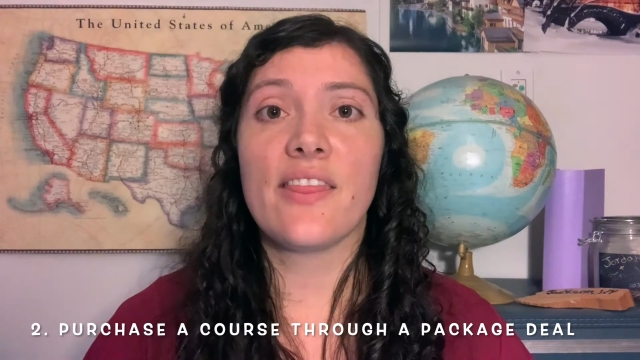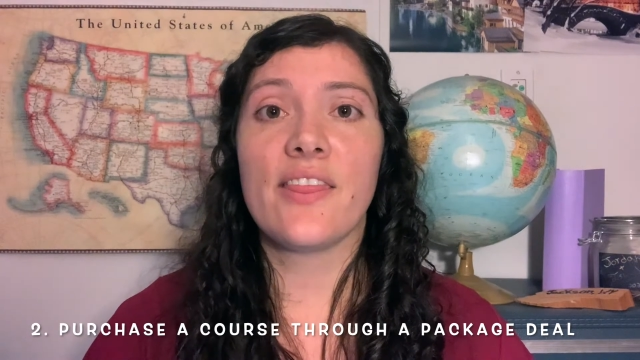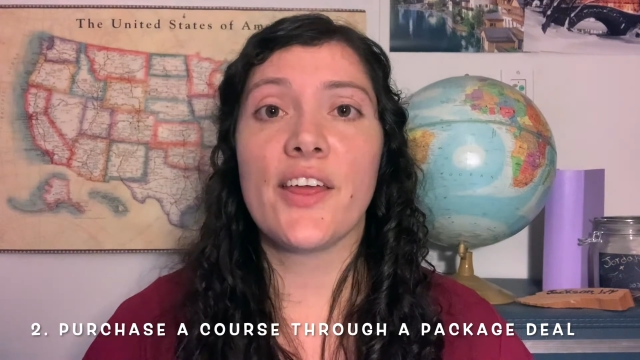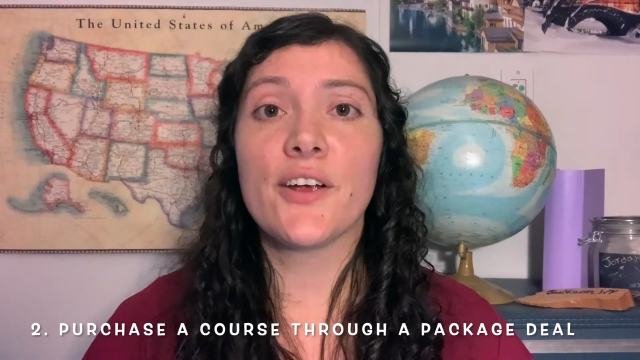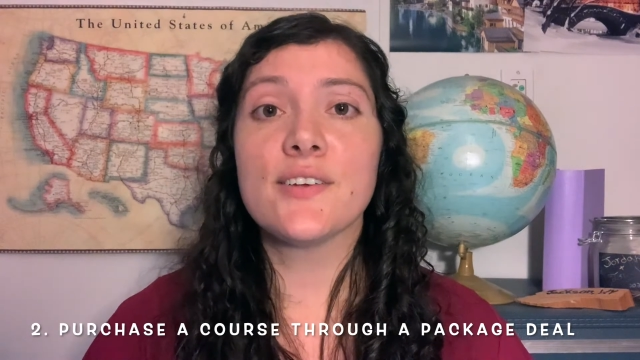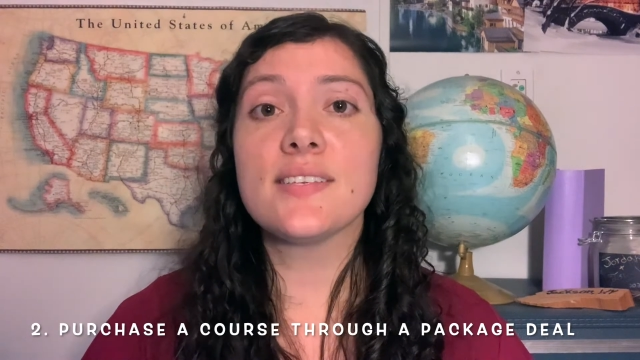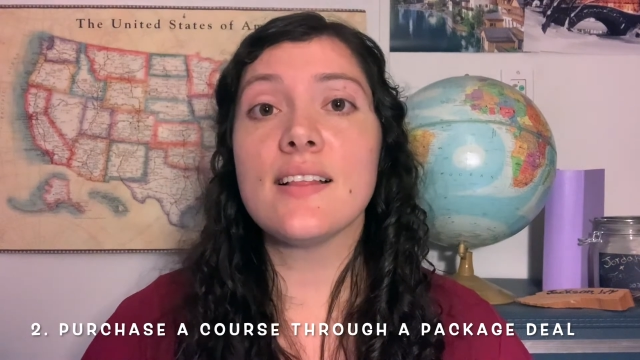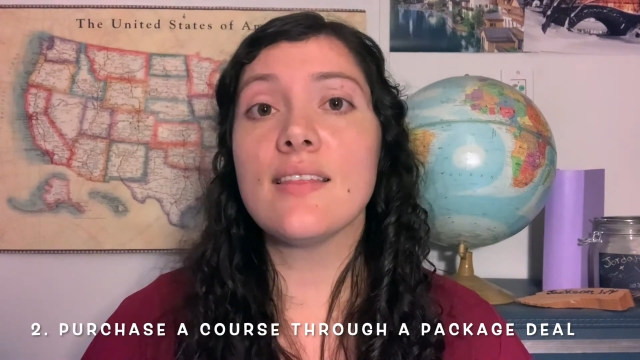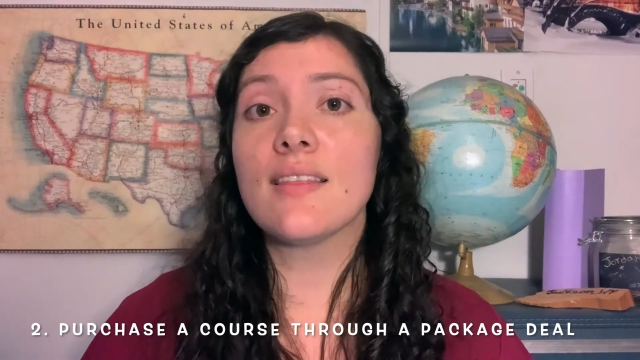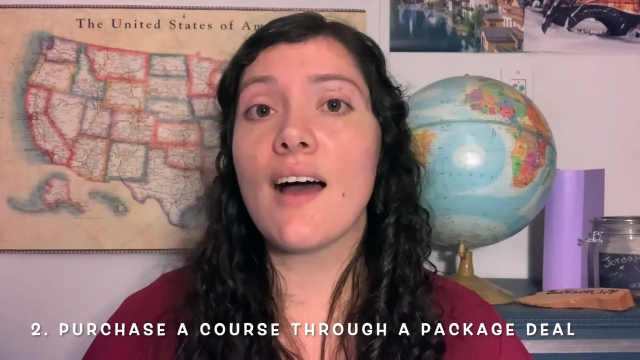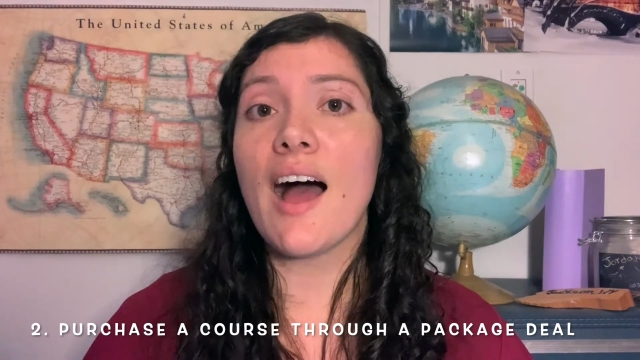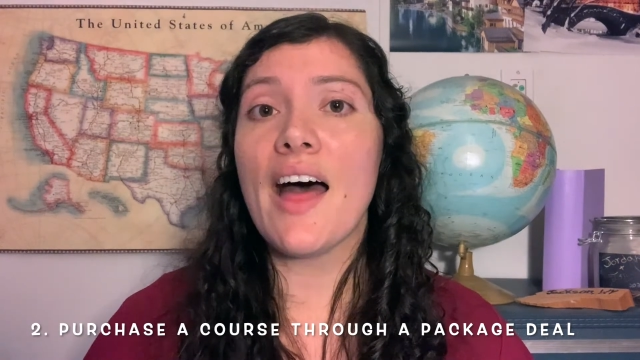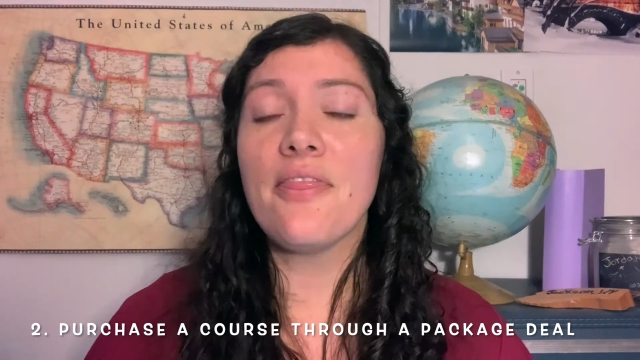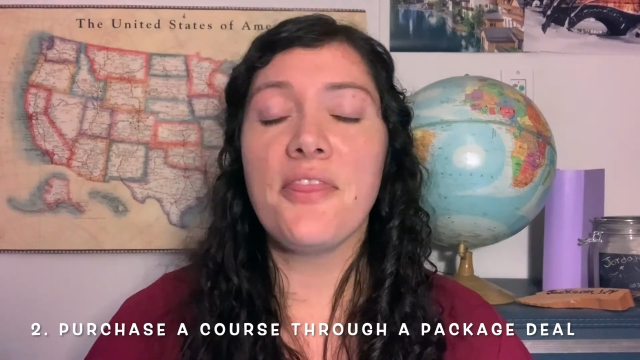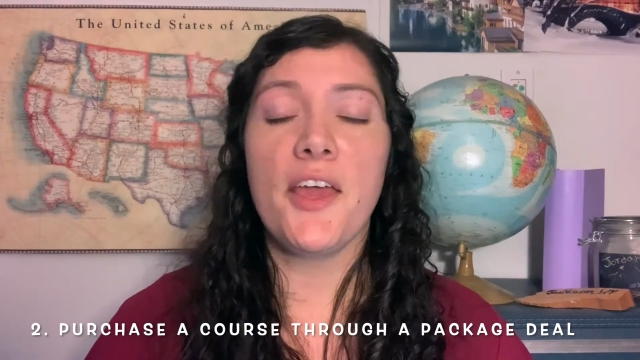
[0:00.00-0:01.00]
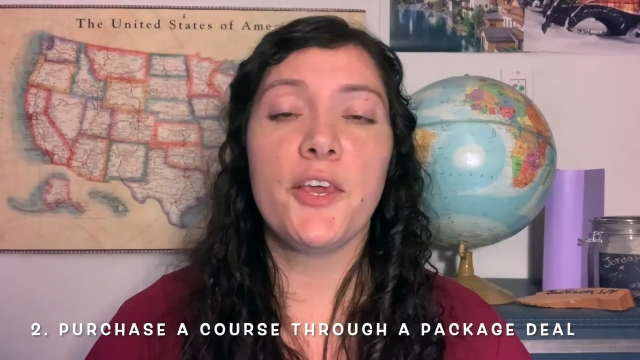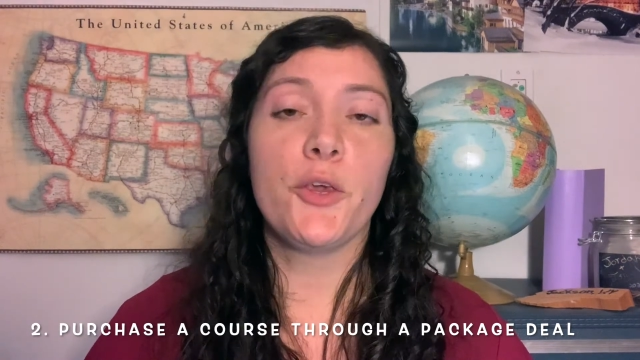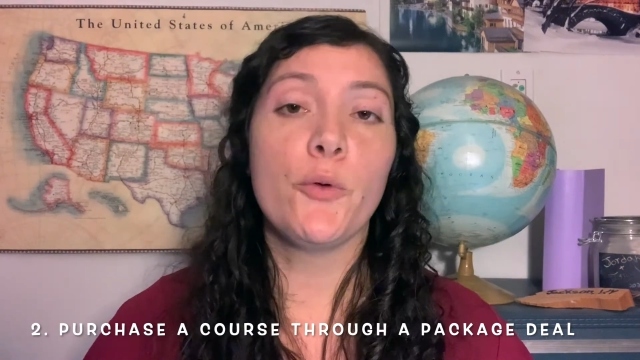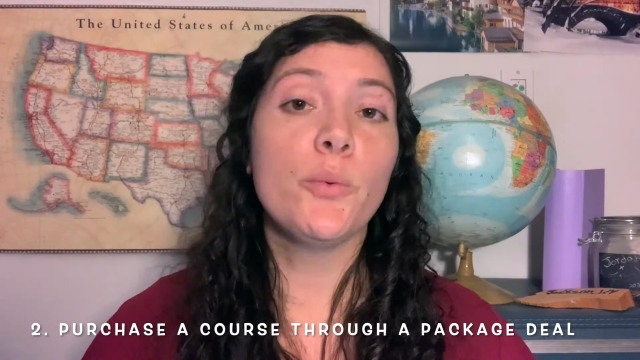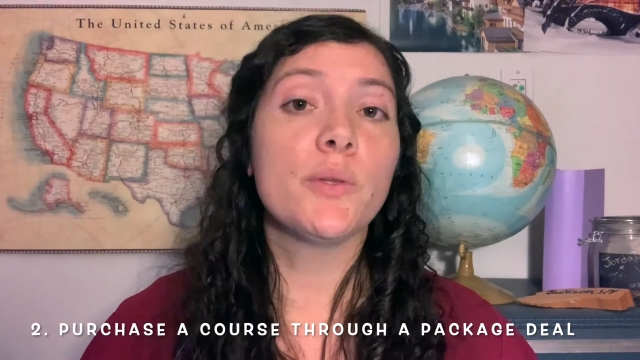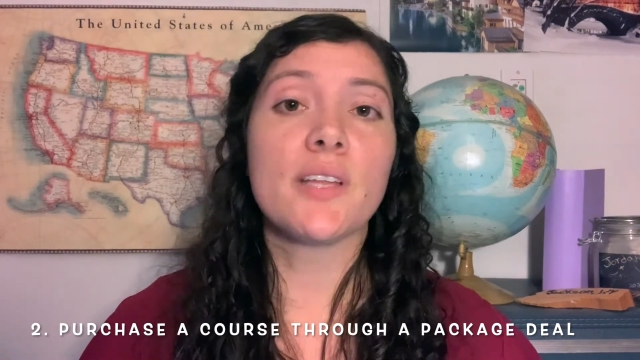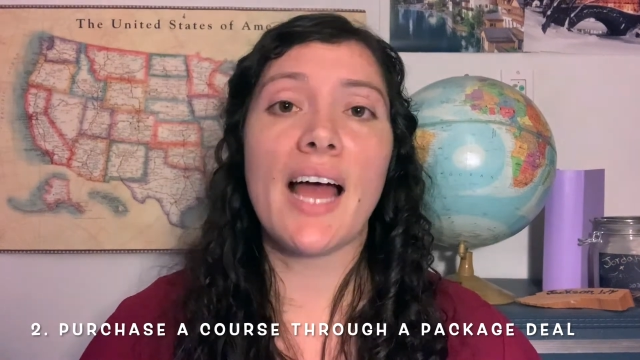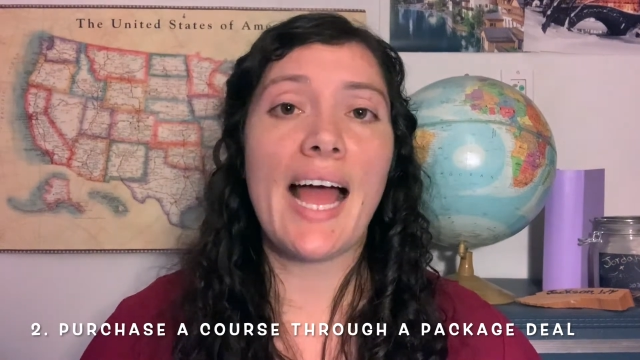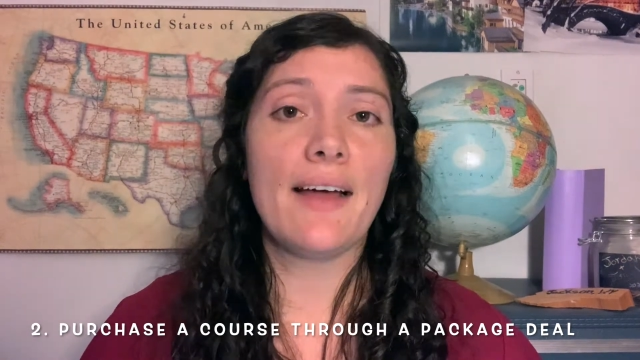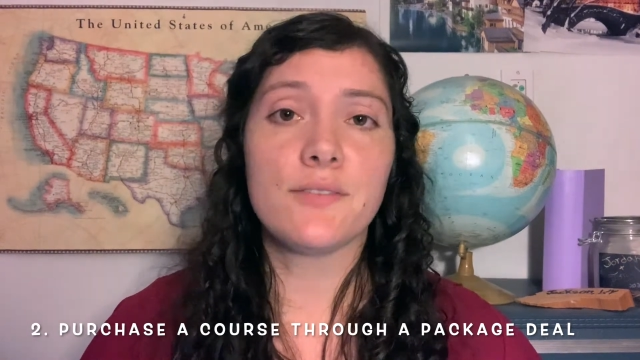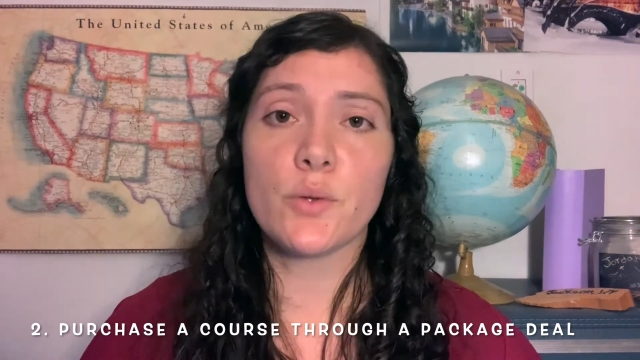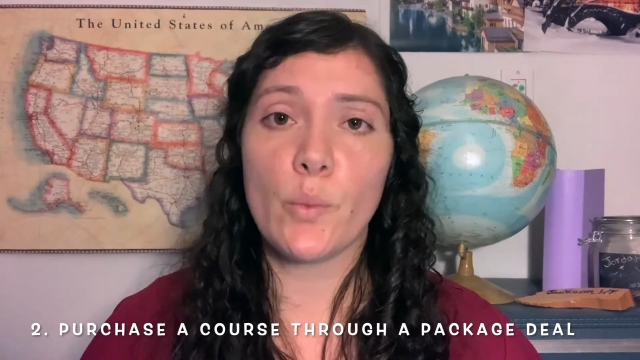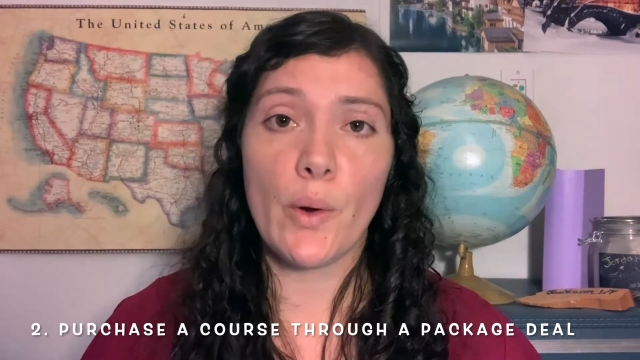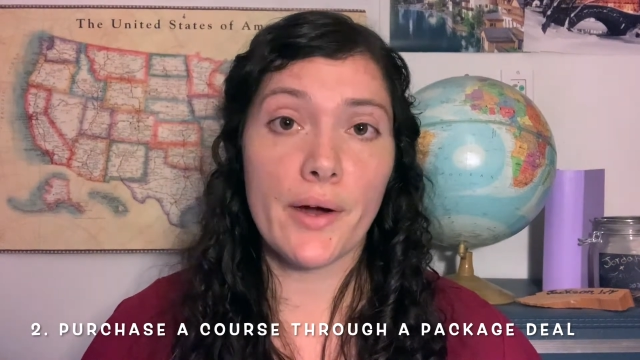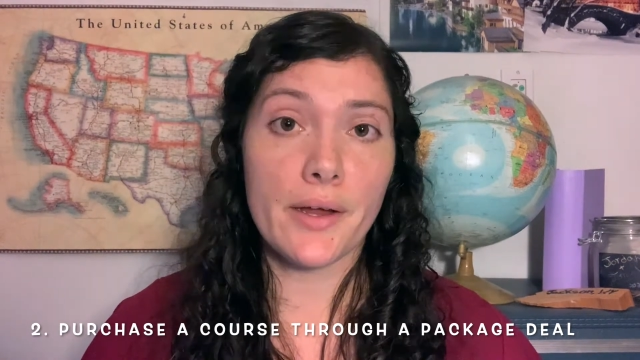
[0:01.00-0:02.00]
there is a lot that you will not have
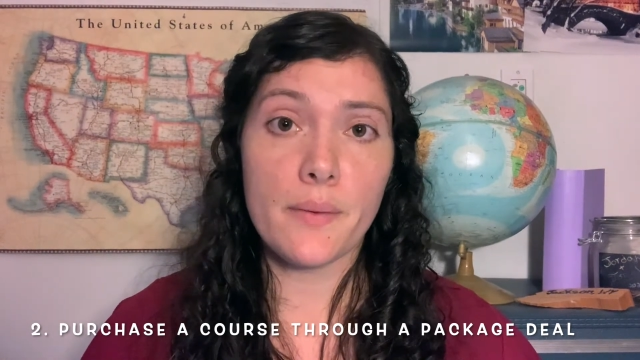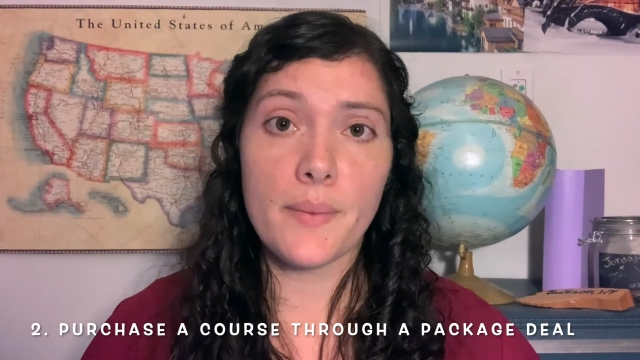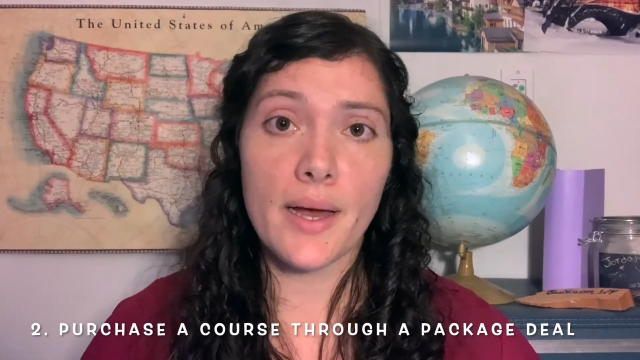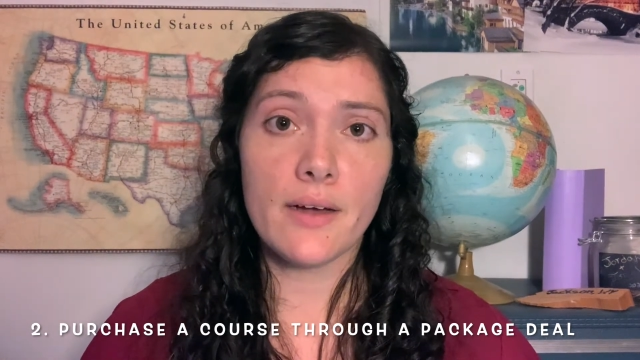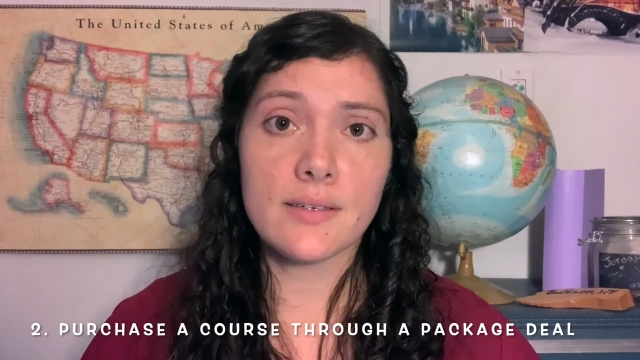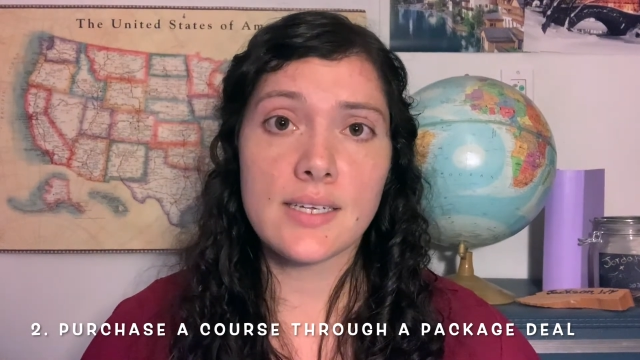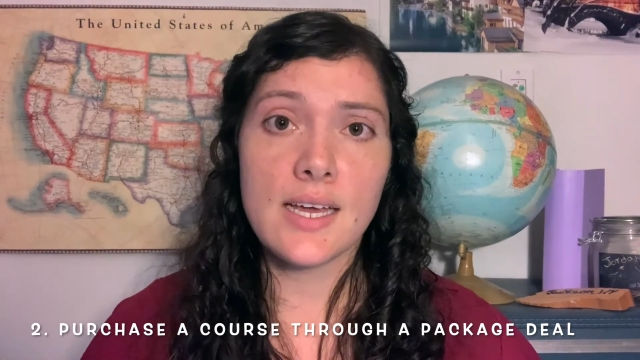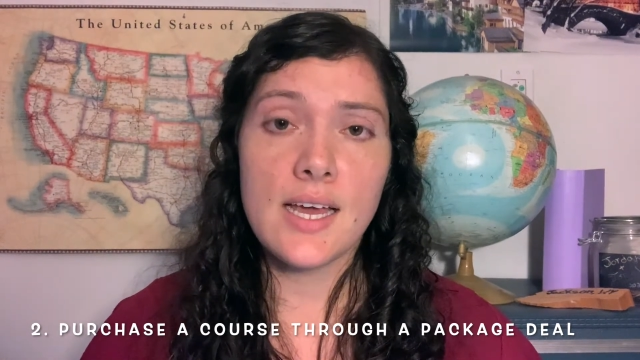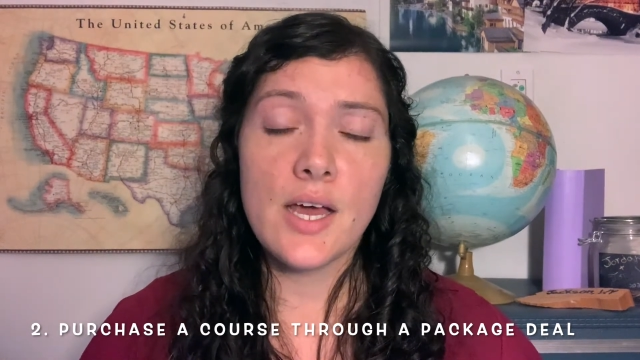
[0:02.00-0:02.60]
to worry about